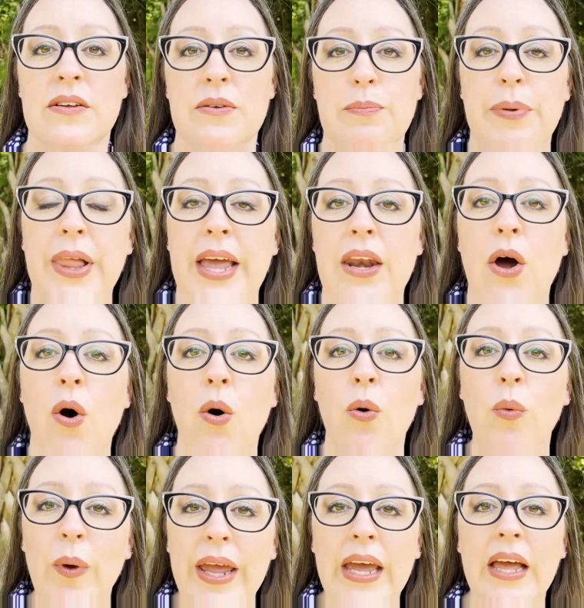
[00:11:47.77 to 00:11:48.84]
plan a whole
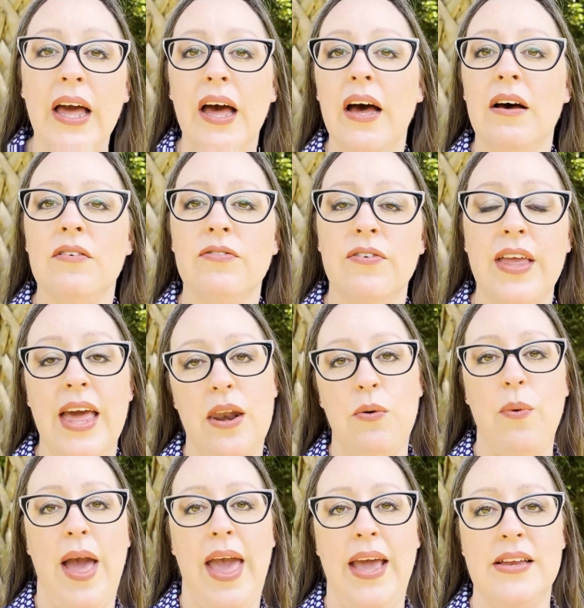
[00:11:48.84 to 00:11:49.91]
week of
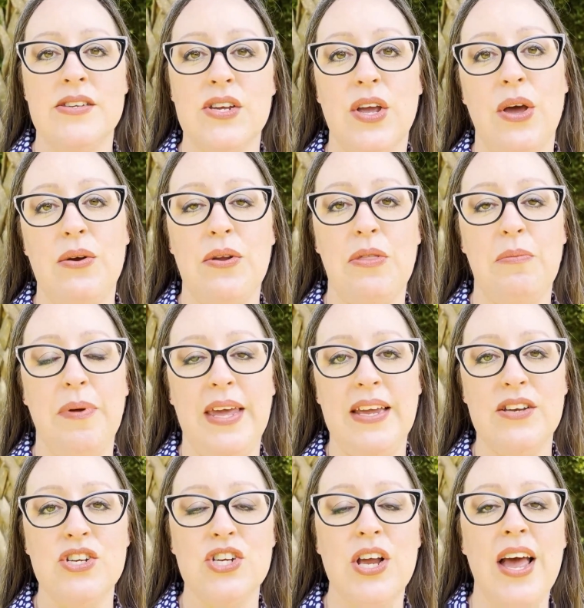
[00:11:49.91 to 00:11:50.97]
getaway to go to the
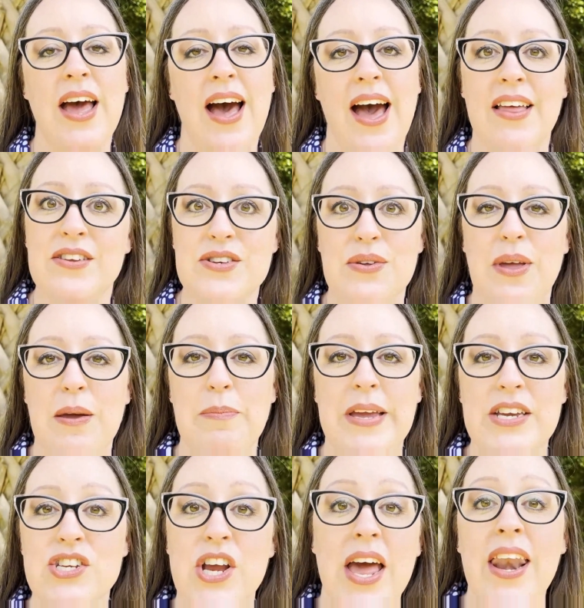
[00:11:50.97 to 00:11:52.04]
beach. I do like
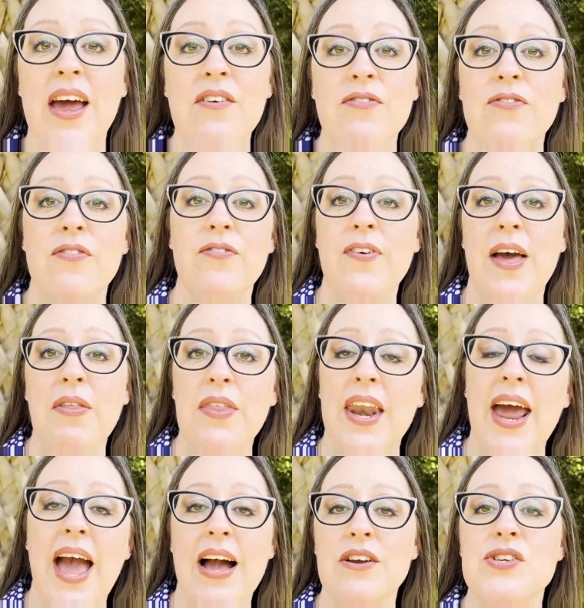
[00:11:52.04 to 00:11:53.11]
beach, and I've found that I
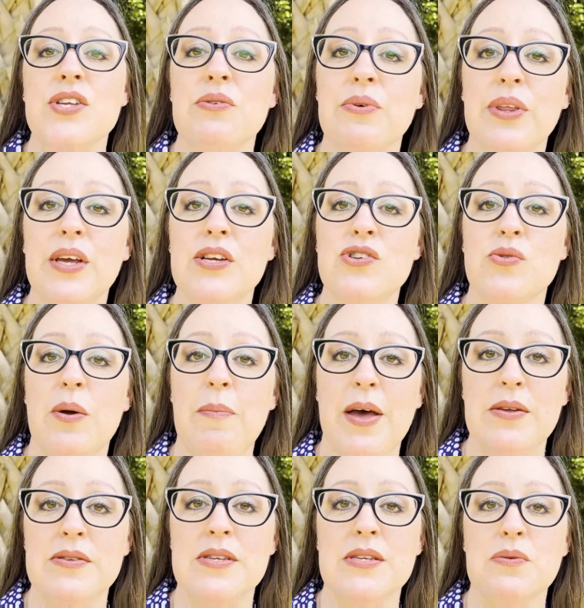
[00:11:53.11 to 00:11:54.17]
actually really enjoy
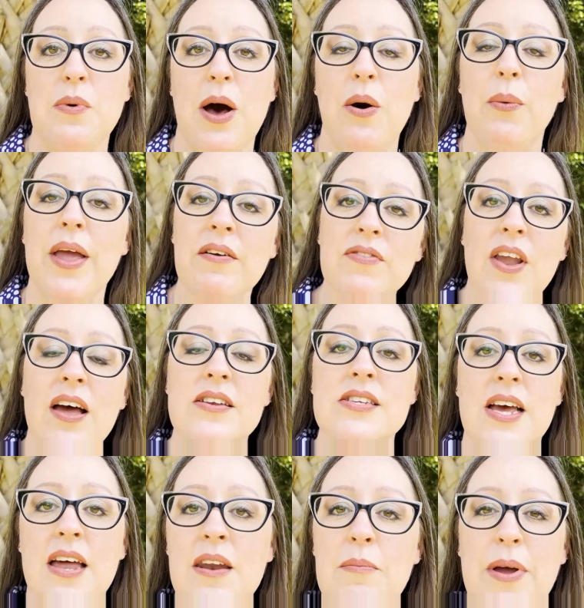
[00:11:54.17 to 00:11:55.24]
mountains as well. We have not
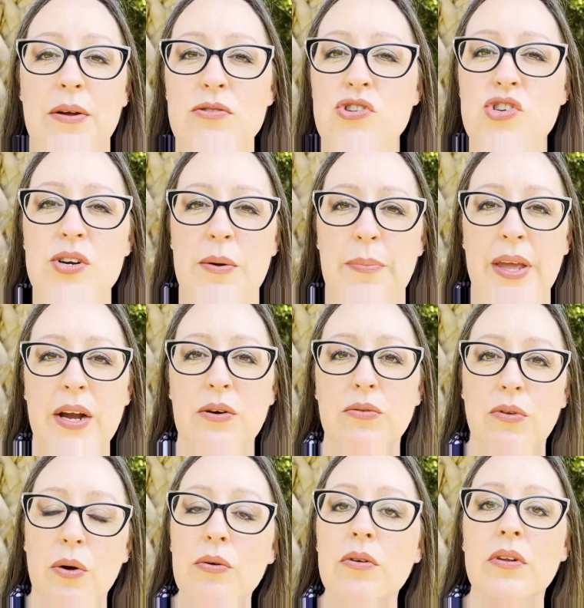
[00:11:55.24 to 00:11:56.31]
done a mountain trip here
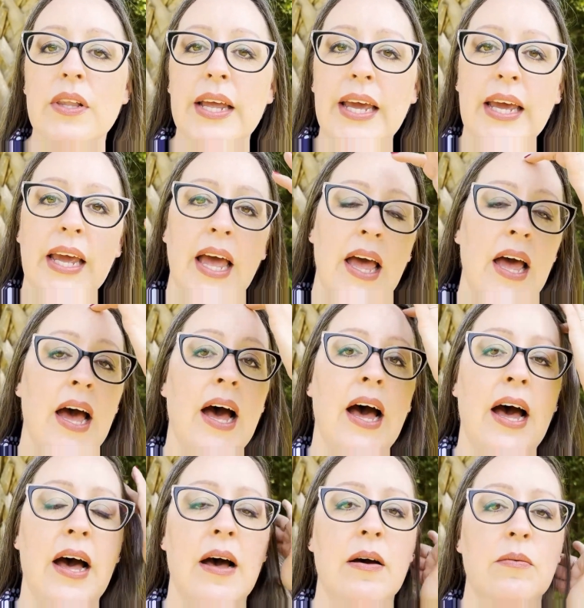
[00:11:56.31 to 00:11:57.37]
locally.
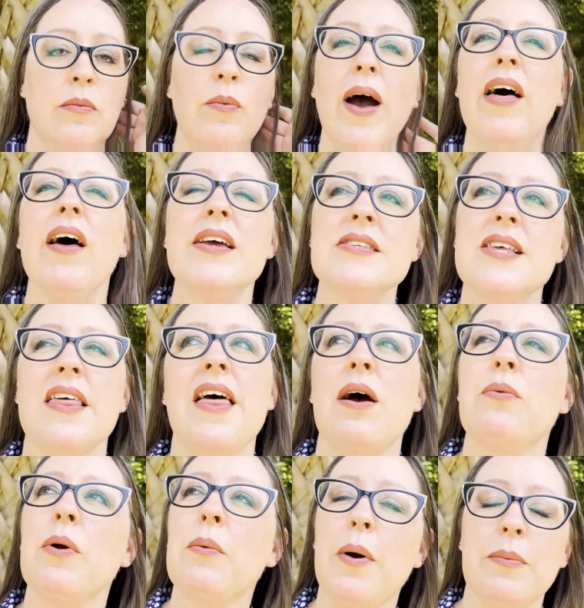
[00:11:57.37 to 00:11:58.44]
Well, I say that.
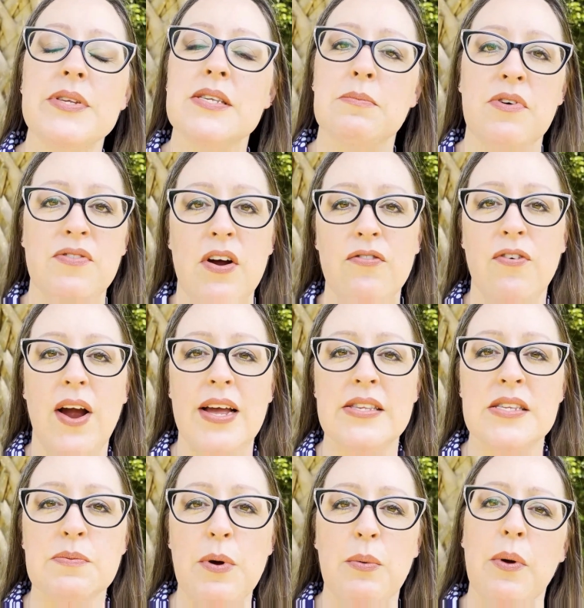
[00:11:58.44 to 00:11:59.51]
We went with some of our
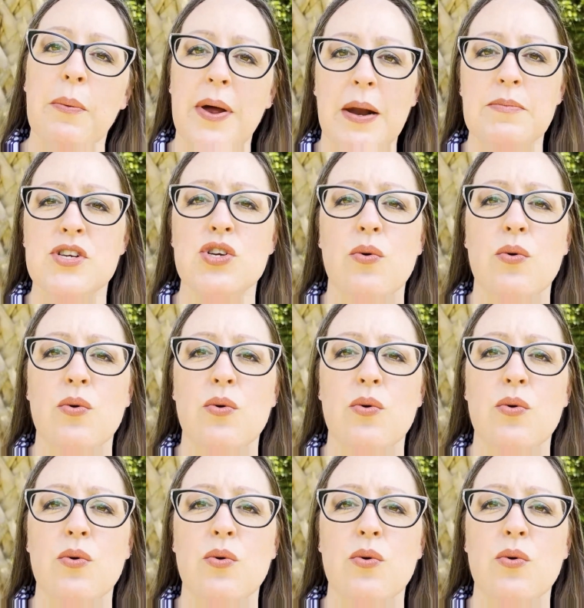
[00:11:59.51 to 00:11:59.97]
friends, but we went up to